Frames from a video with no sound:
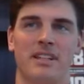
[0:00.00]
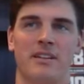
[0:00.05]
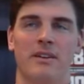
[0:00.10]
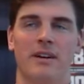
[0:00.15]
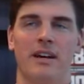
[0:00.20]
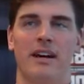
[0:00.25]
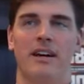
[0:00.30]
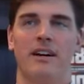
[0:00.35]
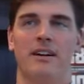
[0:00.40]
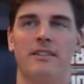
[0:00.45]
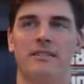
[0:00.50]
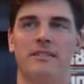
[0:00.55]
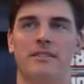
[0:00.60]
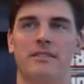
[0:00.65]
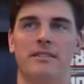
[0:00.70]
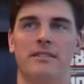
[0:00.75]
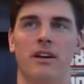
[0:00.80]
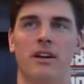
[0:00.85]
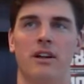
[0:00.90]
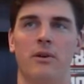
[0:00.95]
well
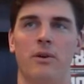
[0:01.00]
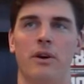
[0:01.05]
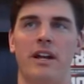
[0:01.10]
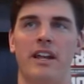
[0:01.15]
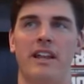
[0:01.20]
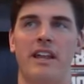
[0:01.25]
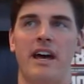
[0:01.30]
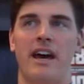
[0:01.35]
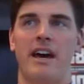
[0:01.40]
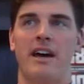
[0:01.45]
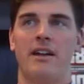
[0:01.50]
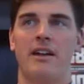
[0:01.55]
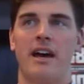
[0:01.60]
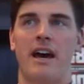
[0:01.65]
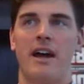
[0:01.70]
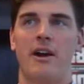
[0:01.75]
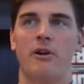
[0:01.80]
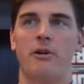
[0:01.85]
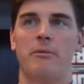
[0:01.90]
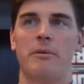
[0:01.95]
the only one that
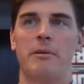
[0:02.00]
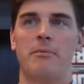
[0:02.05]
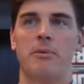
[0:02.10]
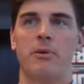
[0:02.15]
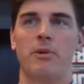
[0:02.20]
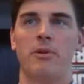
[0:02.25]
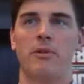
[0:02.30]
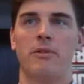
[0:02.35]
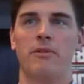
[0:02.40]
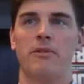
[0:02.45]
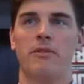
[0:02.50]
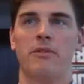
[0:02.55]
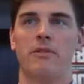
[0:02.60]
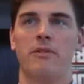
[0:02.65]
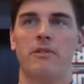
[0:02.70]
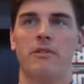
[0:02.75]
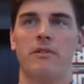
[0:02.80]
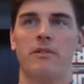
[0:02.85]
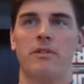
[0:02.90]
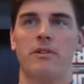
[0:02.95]
i, I remember
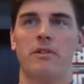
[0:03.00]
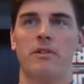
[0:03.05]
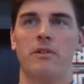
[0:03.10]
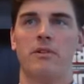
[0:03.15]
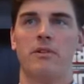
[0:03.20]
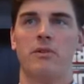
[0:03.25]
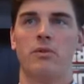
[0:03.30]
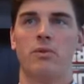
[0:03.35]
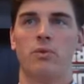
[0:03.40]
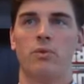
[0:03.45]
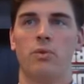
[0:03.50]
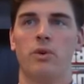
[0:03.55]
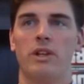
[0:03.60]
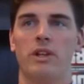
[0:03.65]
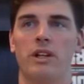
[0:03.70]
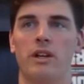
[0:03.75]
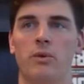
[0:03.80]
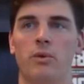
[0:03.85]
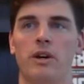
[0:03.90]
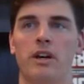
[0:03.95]

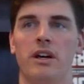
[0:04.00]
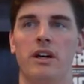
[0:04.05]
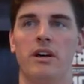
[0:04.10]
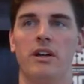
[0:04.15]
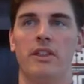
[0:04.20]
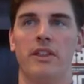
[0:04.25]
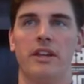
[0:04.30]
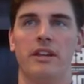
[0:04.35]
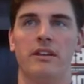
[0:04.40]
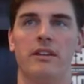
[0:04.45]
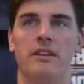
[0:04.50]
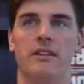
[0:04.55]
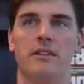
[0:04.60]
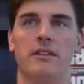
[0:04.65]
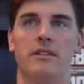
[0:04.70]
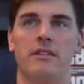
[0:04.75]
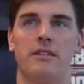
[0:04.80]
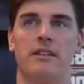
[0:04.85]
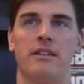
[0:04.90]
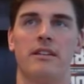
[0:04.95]
really well that
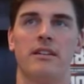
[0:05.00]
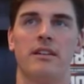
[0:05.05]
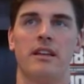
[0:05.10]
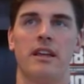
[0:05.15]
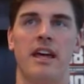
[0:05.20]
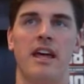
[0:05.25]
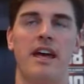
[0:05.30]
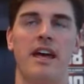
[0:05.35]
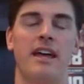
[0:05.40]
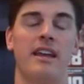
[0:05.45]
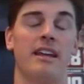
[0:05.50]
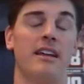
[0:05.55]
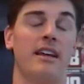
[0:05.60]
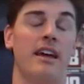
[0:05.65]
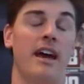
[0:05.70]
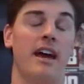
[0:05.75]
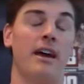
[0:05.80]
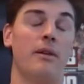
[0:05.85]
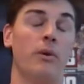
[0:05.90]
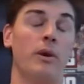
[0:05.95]
had he
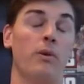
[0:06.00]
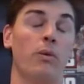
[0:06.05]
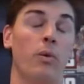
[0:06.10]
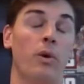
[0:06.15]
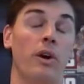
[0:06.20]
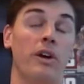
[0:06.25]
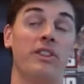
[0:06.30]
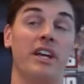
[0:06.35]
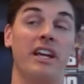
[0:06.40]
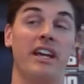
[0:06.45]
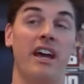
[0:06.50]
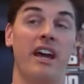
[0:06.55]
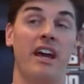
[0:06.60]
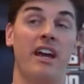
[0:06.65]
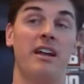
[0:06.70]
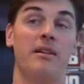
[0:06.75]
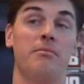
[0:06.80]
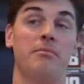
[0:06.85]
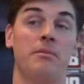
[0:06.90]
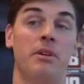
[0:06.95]
had we won the
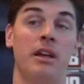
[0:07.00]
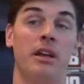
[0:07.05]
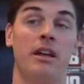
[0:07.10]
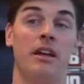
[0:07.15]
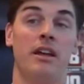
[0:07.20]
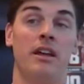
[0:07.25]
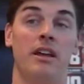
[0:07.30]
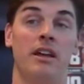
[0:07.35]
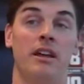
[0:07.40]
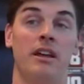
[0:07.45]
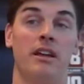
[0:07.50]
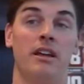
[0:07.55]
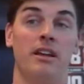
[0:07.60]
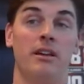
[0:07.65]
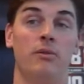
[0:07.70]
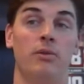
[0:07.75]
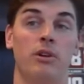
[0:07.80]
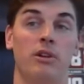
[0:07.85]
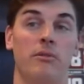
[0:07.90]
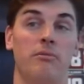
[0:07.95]
game
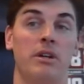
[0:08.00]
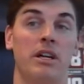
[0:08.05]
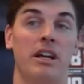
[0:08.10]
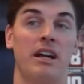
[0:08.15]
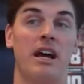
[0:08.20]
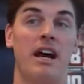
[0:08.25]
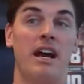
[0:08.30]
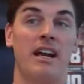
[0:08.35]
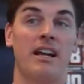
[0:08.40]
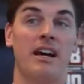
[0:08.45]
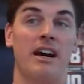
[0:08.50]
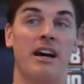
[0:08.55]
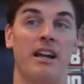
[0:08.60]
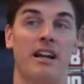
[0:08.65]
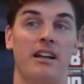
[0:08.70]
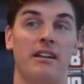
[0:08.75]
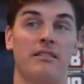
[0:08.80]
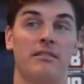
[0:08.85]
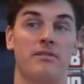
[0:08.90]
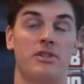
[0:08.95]
it would have been an
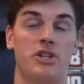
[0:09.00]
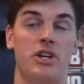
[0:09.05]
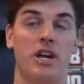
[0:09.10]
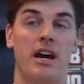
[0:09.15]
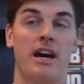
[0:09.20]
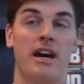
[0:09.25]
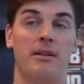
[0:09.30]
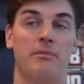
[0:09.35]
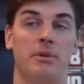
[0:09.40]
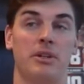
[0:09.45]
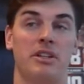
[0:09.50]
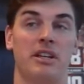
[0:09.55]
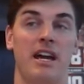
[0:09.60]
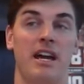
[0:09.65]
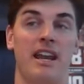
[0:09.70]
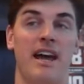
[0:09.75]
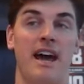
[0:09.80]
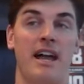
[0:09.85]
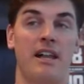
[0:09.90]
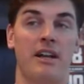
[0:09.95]
iconic shot, but
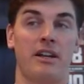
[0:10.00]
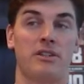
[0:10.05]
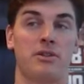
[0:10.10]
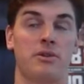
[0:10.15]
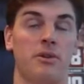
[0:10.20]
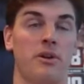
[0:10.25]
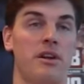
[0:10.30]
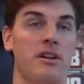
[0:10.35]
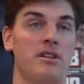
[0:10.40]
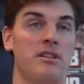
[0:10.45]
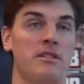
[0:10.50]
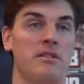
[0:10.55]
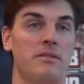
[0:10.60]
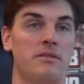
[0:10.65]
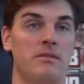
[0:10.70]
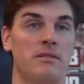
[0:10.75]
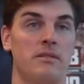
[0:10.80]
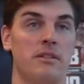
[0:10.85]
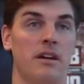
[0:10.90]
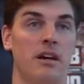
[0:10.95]
that Alex
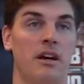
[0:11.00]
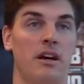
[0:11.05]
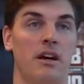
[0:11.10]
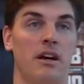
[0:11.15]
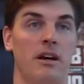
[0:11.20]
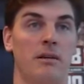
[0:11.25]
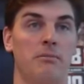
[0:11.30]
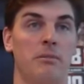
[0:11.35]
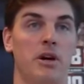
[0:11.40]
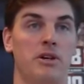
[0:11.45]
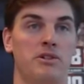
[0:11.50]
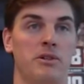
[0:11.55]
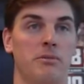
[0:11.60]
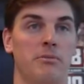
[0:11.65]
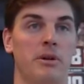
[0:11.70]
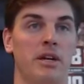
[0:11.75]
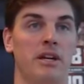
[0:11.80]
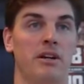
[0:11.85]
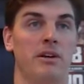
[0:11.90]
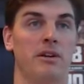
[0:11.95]
Reese uh, buzzer
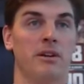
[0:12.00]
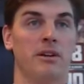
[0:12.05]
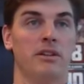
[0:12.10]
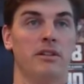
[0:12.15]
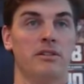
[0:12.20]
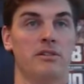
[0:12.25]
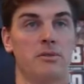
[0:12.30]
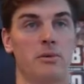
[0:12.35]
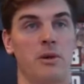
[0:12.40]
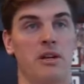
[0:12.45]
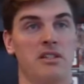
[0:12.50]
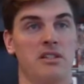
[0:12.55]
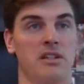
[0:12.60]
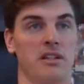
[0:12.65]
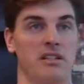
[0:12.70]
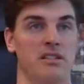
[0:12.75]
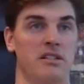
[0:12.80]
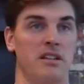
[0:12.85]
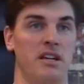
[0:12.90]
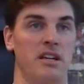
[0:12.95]
beater in the Sweet
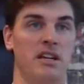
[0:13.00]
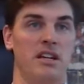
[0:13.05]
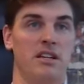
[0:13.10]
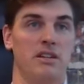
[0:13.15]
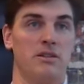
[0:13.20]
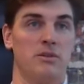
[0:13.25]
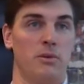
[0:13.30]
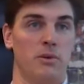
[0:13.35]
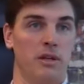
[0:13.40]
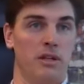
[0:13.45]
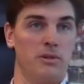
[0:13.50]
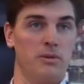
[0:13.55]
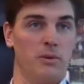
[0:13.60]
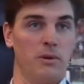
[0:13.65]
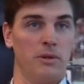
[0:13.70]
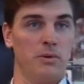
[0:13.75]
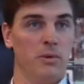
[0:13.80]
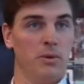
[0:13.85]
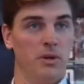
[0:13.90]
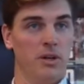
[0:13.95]
16 in
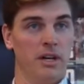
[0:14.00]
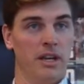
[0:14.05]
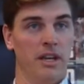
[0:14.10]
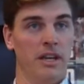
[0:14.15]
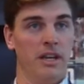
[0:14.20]
2021.